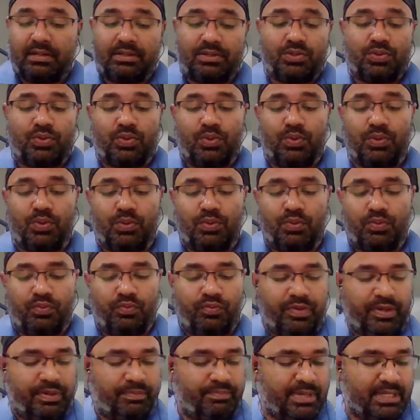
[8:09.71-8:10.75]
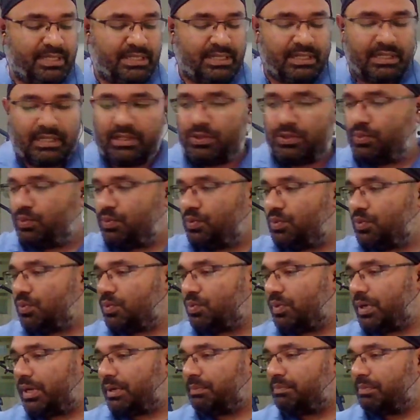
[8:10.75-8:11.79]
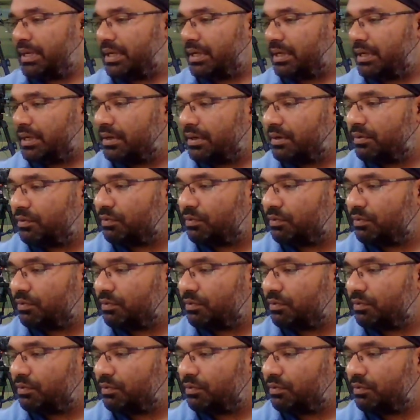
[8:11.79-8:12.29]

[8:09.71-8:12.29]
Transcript: so we basically do quite many